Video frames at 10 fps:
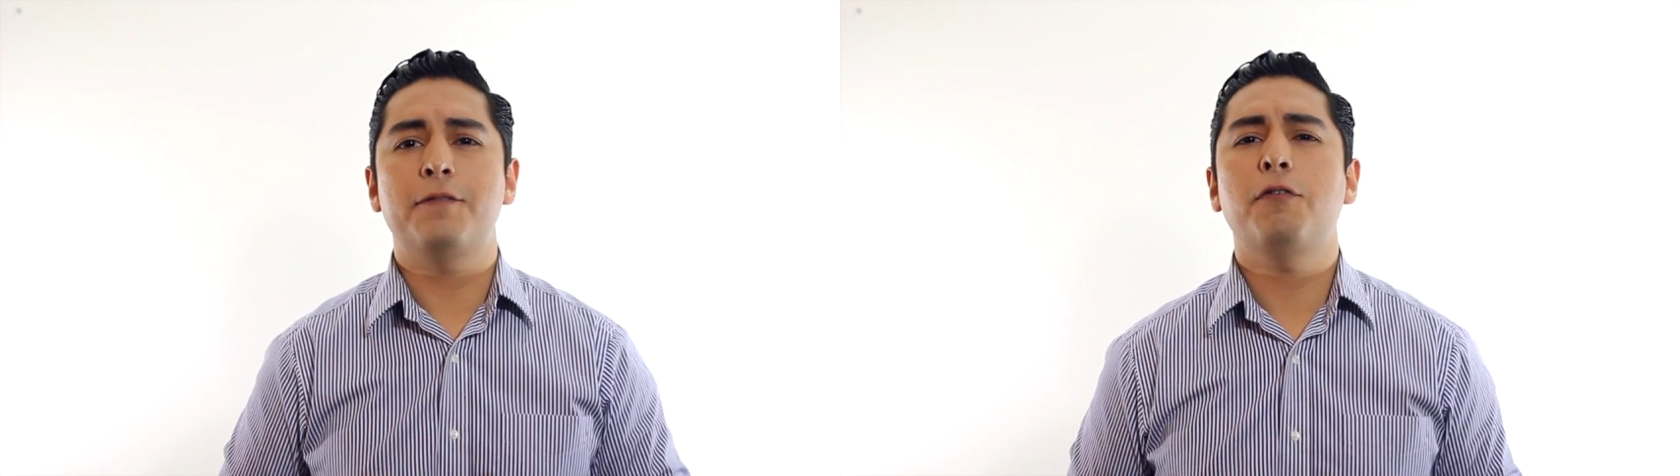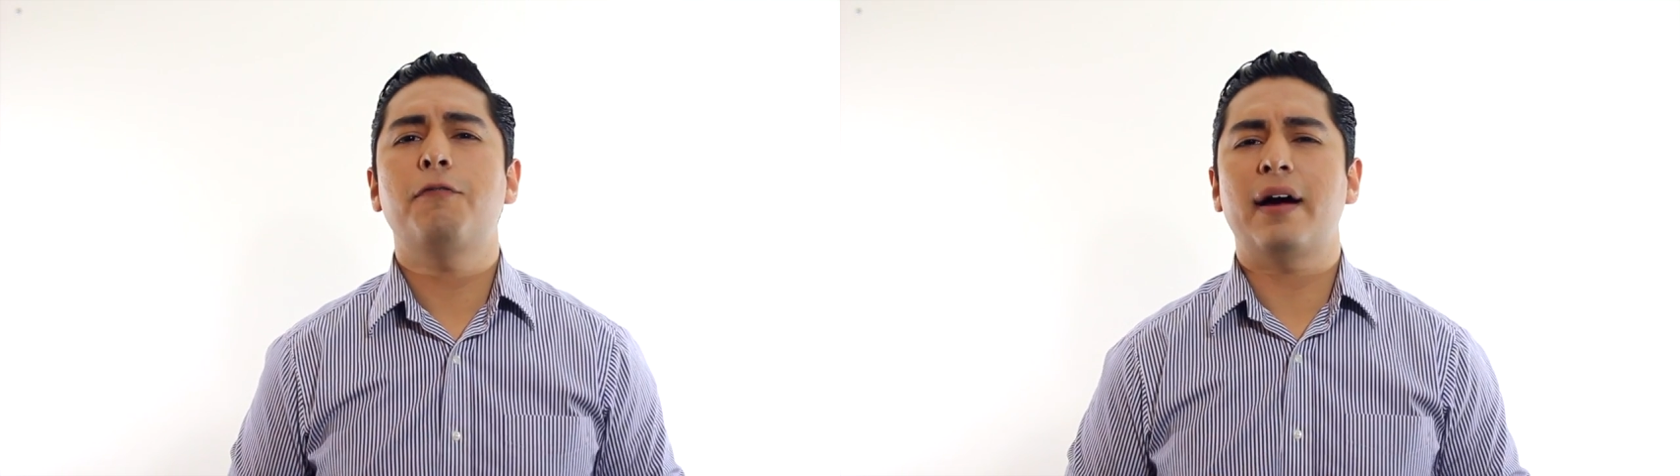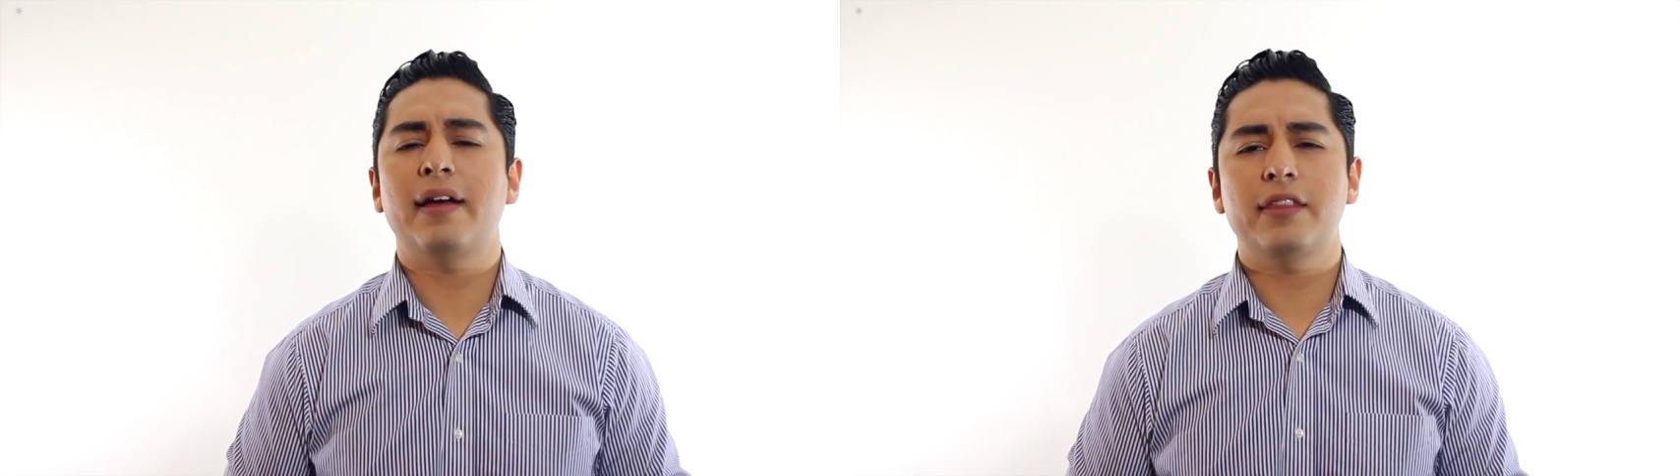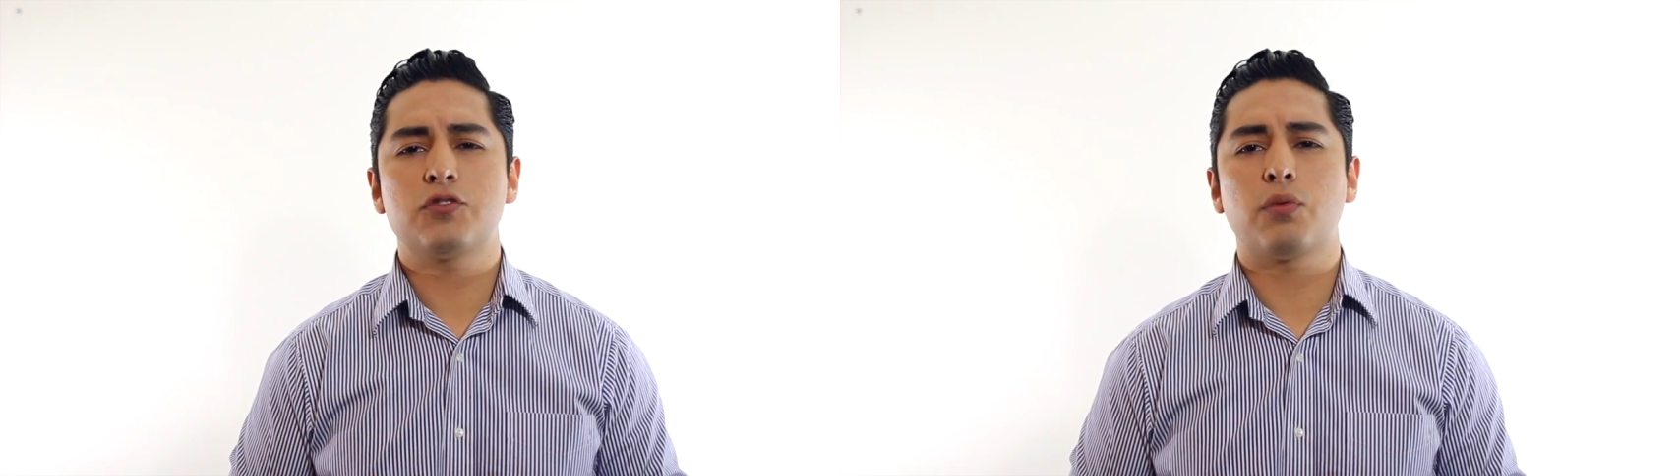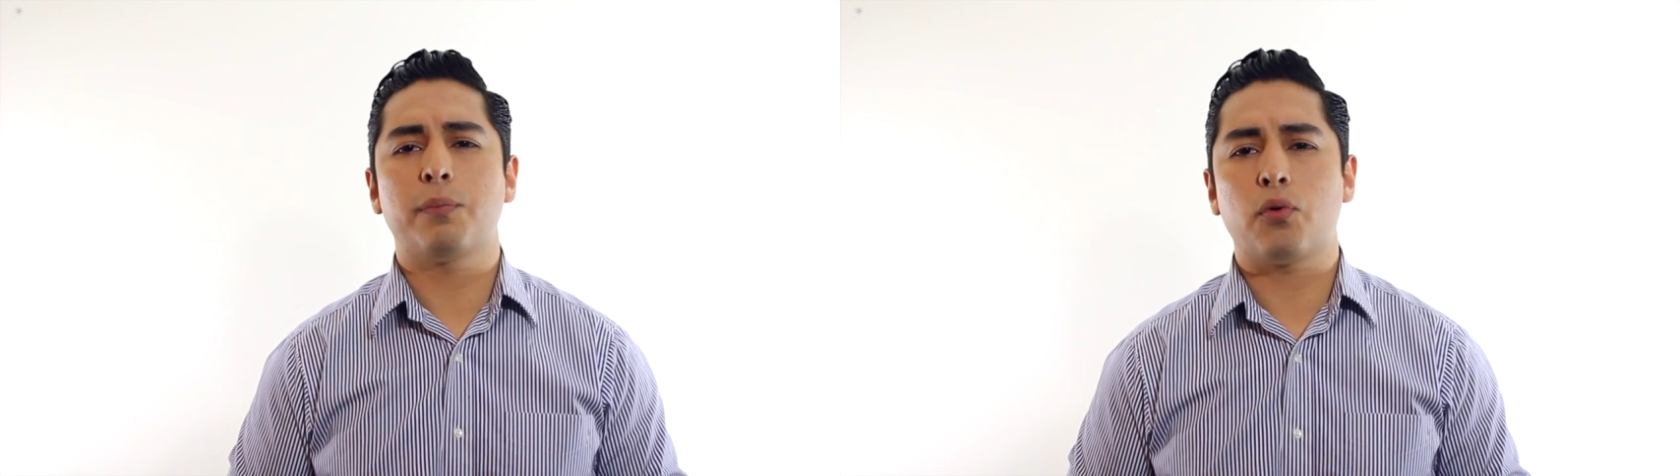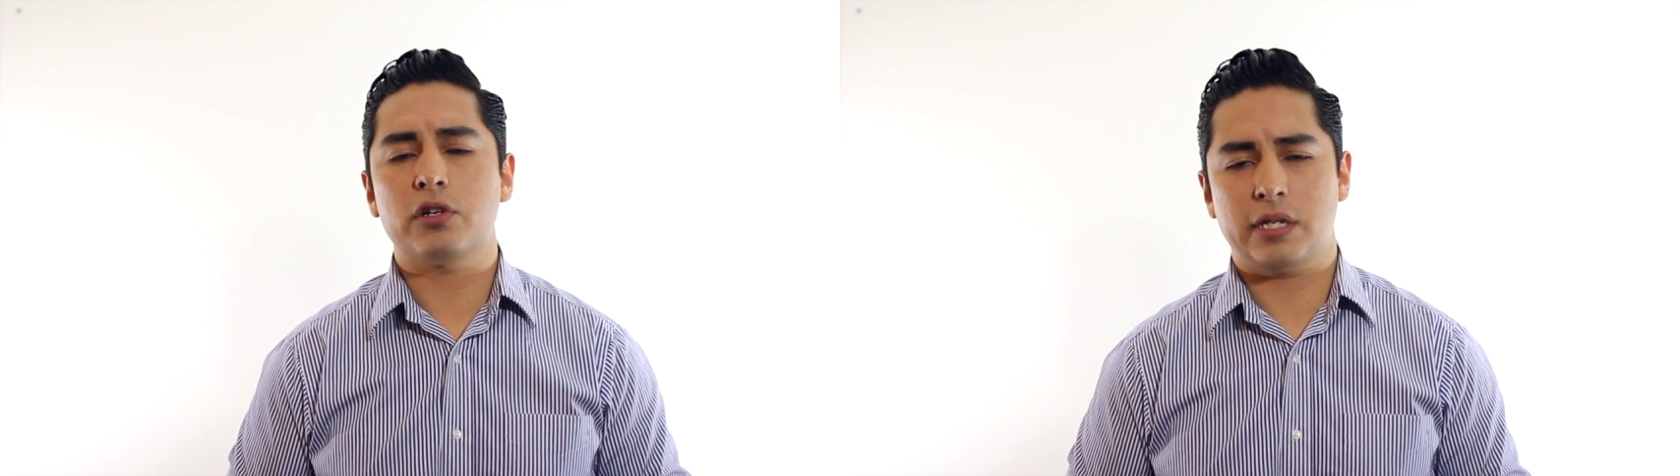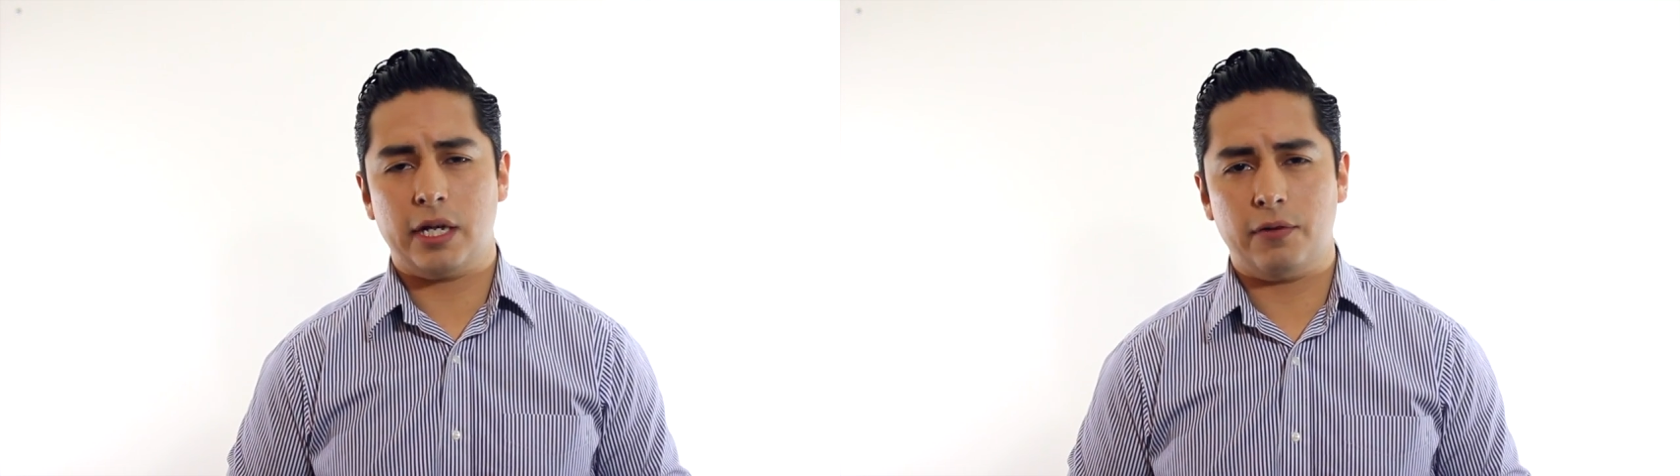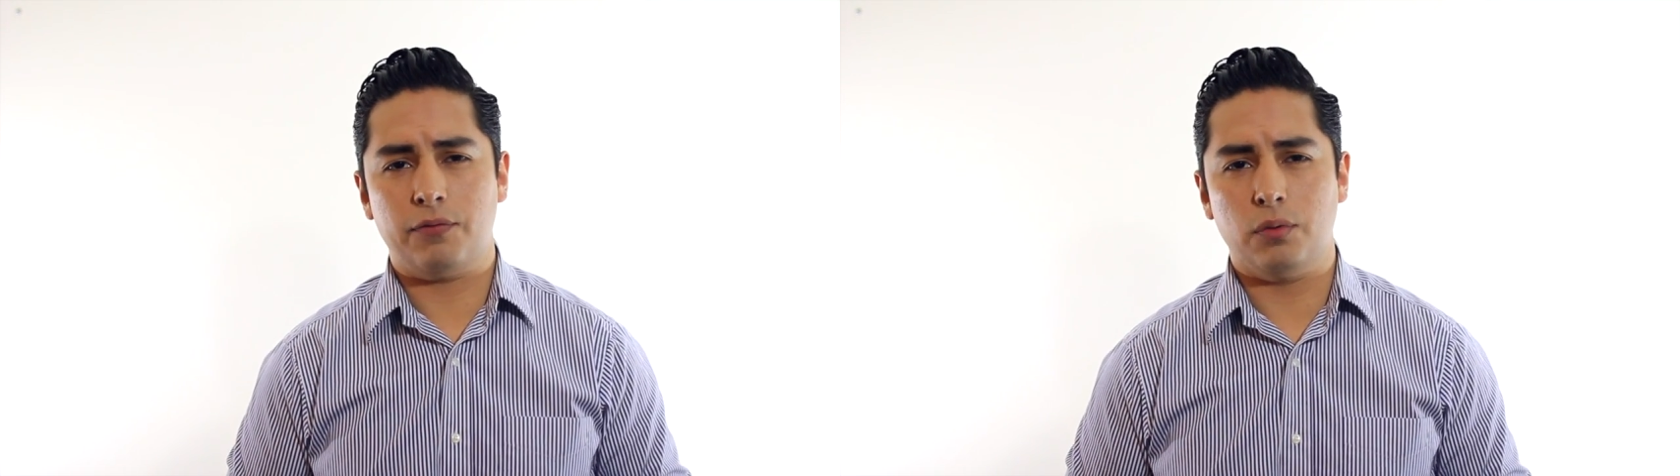you find these reports
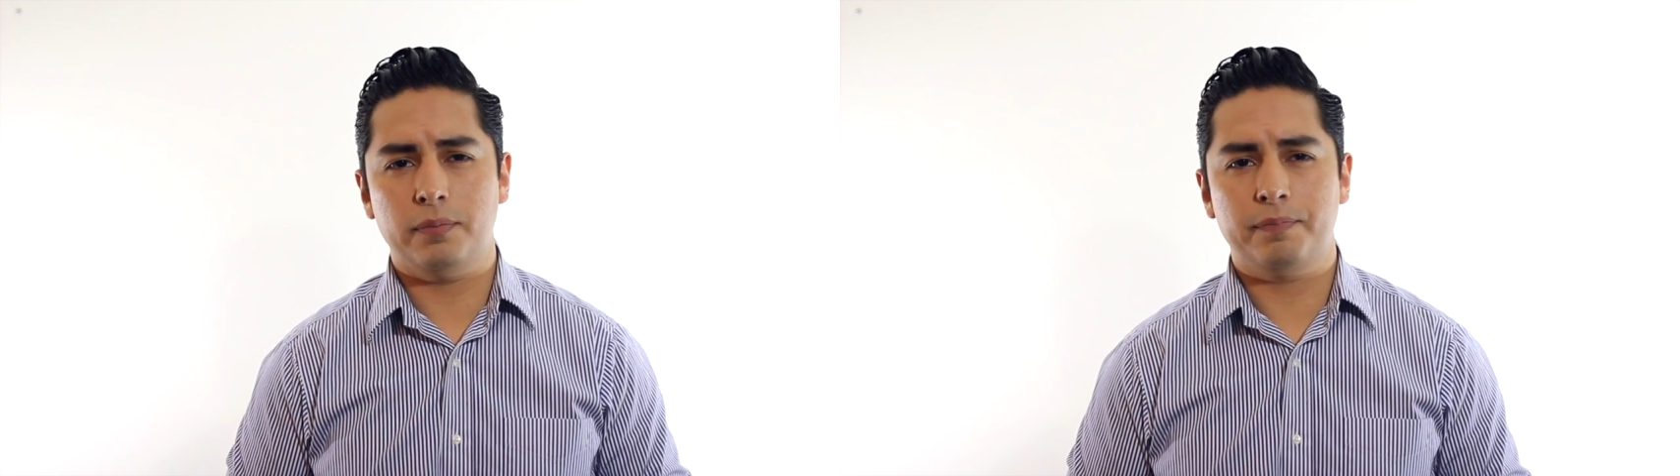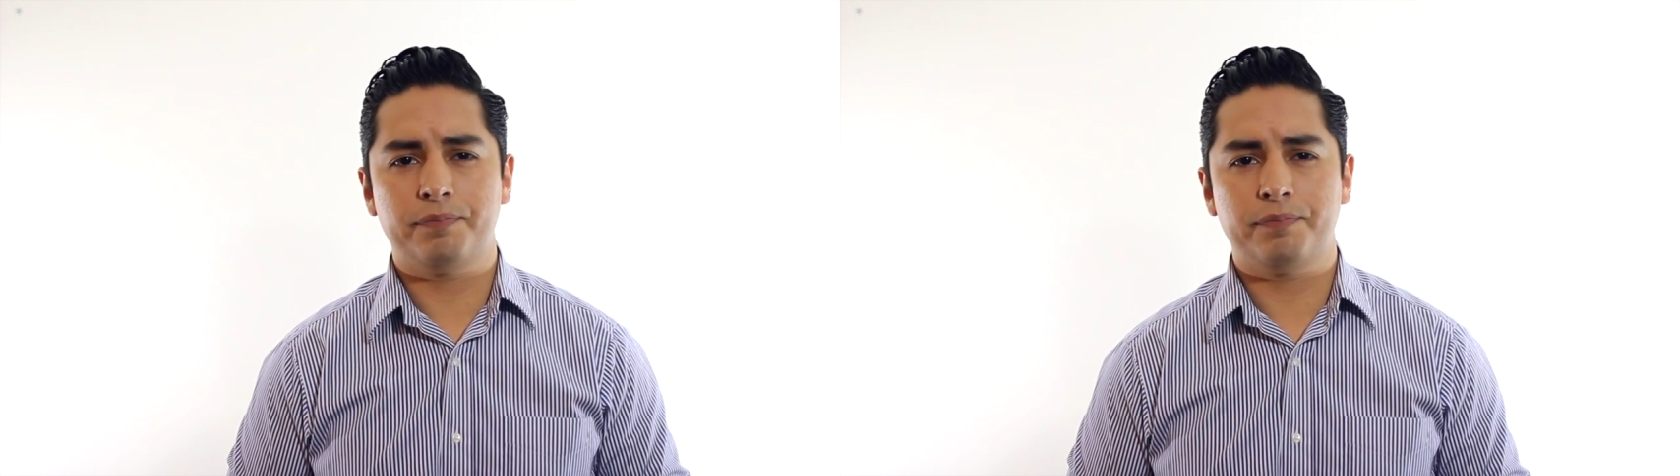helpful.